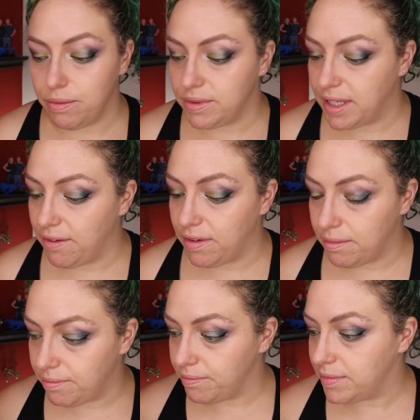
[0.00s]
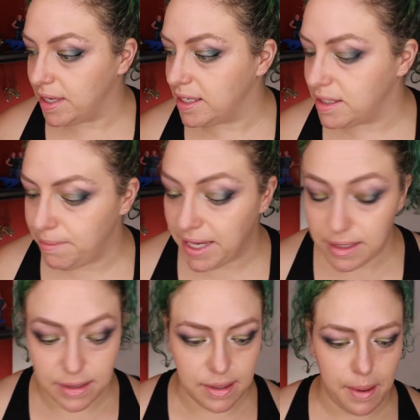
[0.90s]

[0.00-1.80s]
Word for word: was given space.